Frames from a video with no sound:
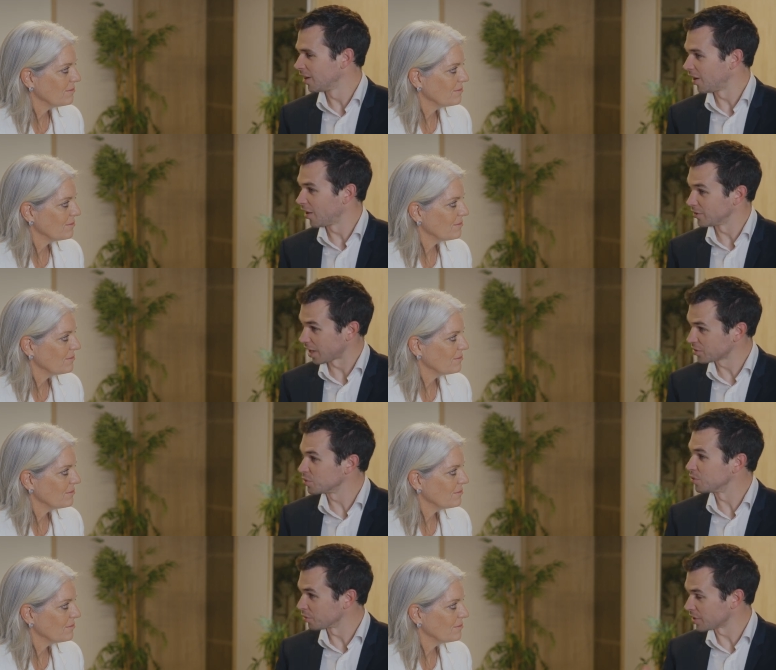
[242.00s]
Speaker 1: uh,
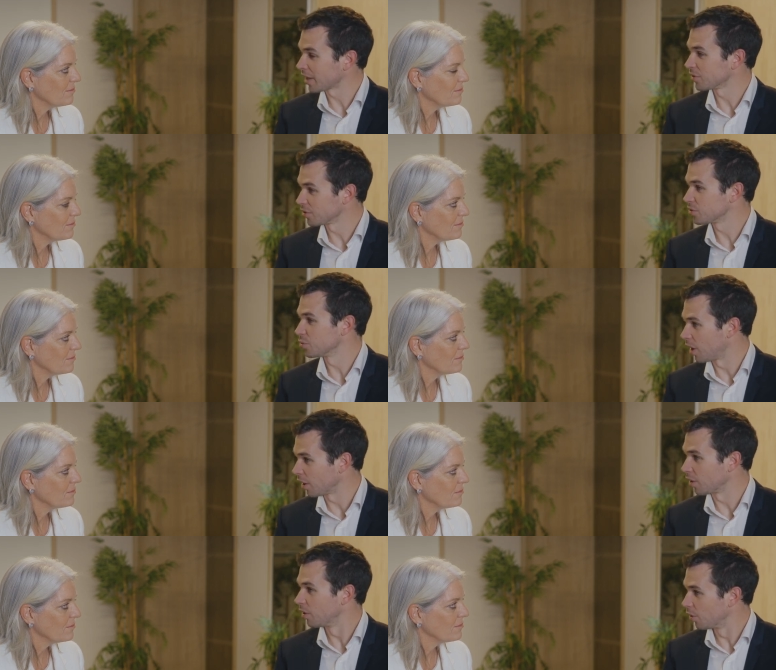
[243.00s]
next to those actors who
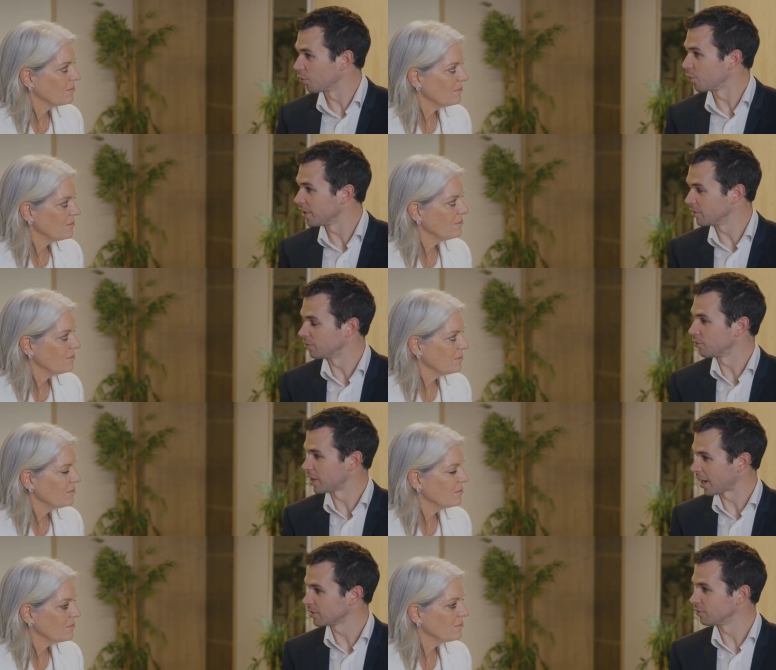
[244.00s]
are already
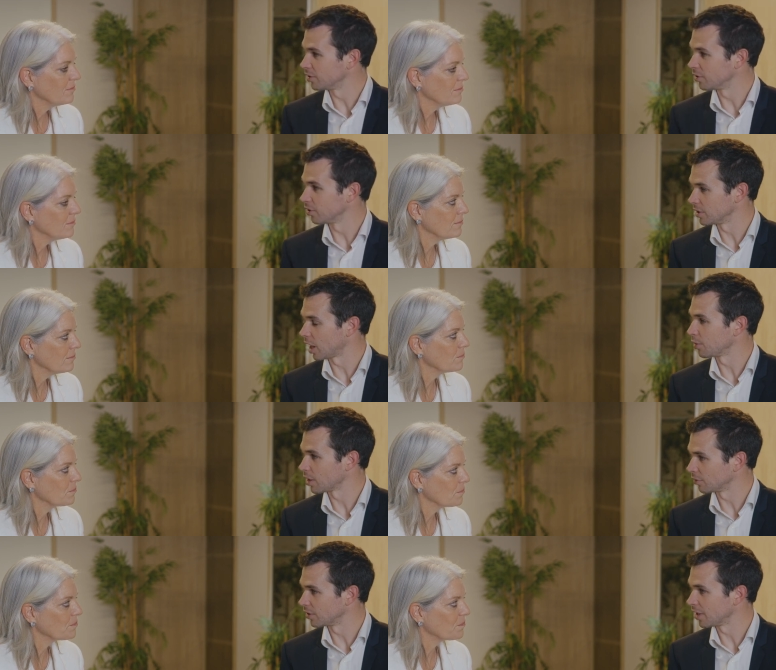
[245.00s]
very active in the, the
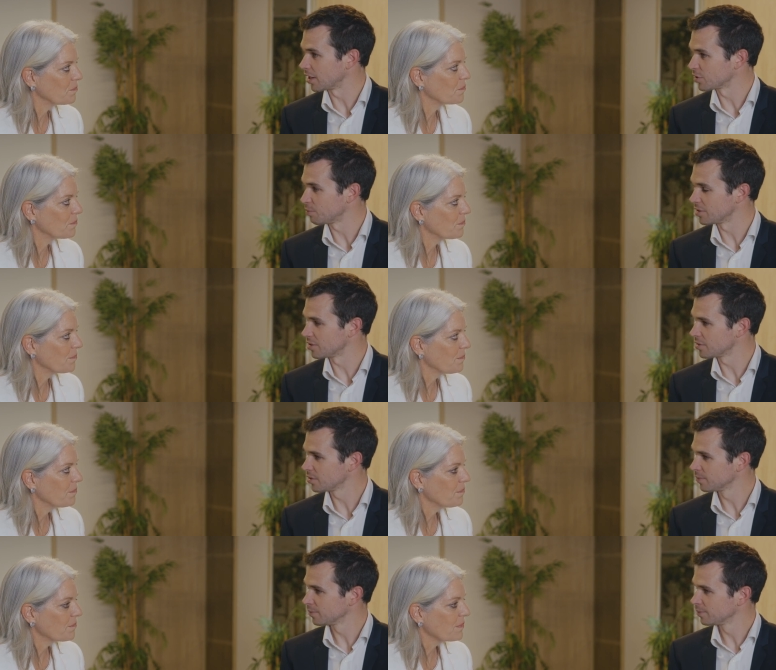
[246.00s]
area of the data
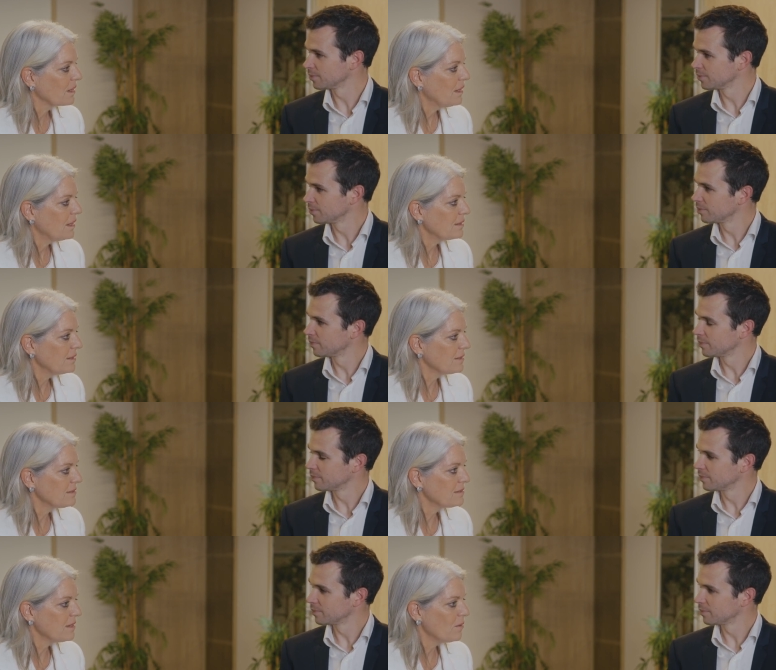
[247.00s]
spaces?
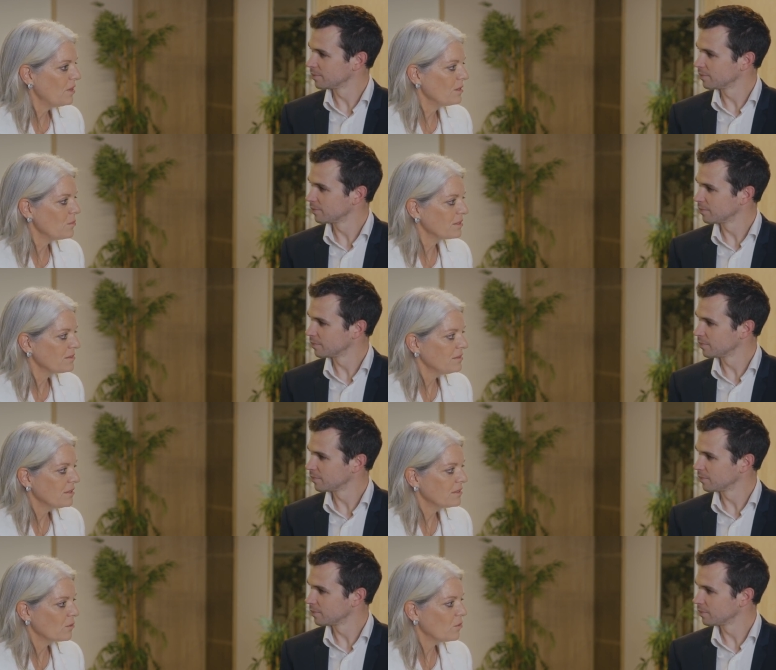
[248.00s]
Speaker 2: That's a very
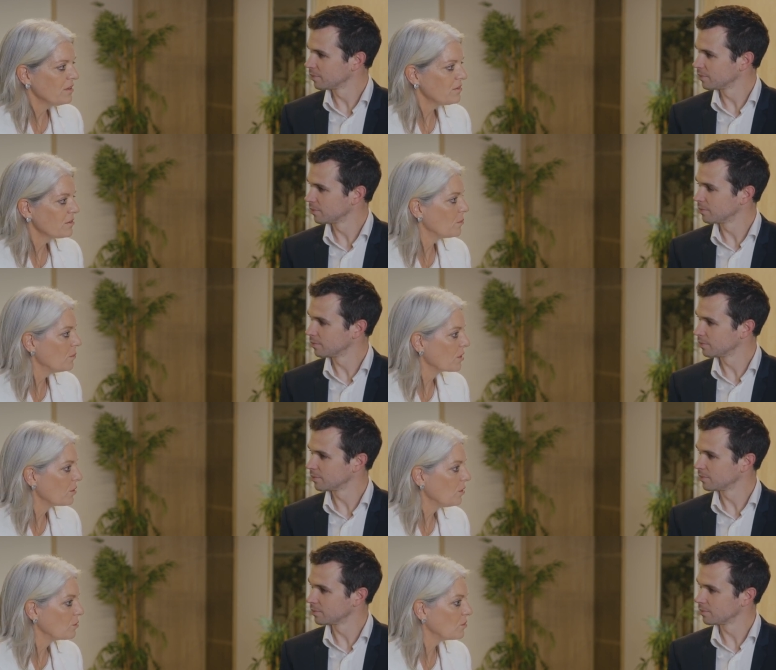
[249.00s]
pertinent question
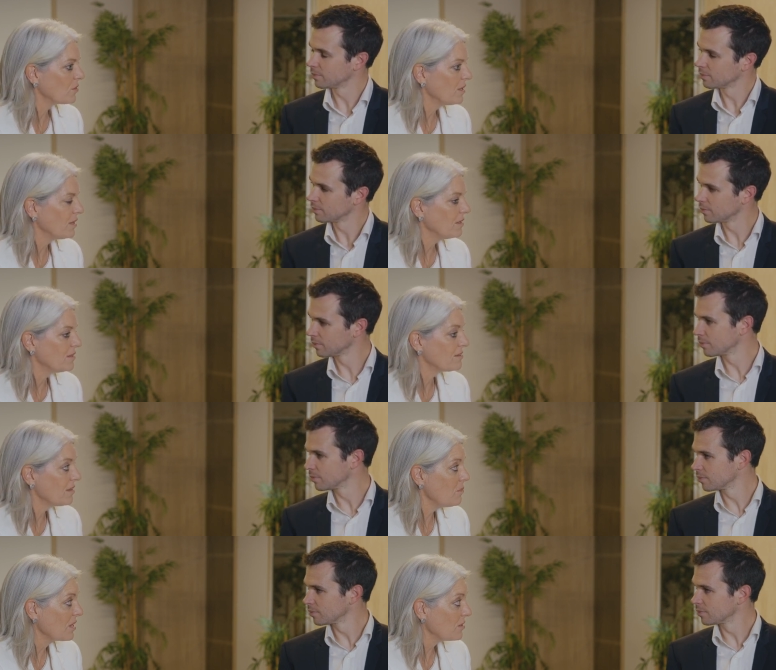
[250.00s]
because uh,
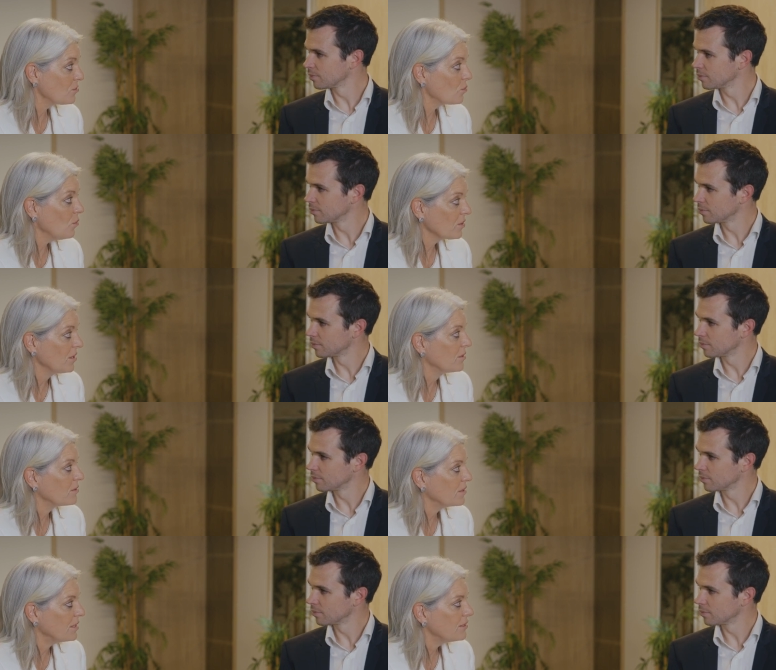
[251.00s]
is working
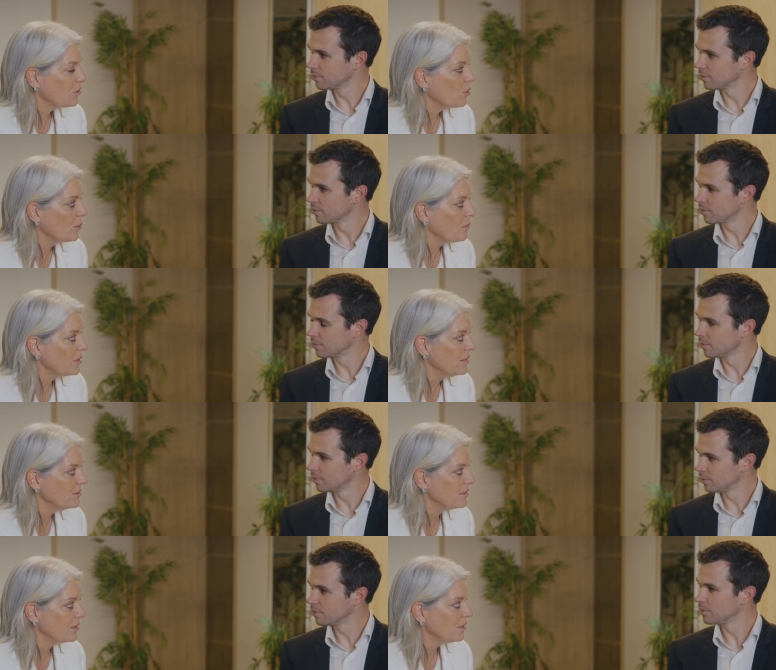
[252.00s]
on
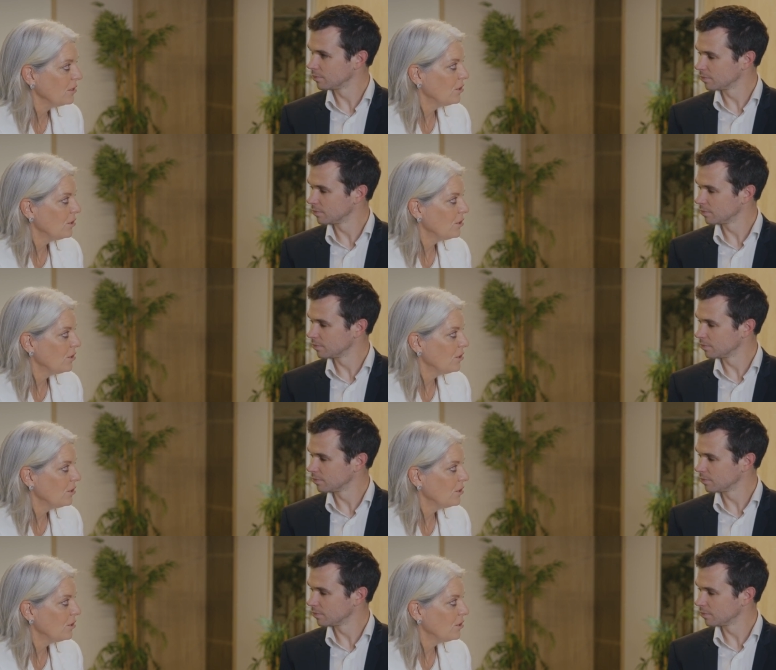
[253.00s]
interoperability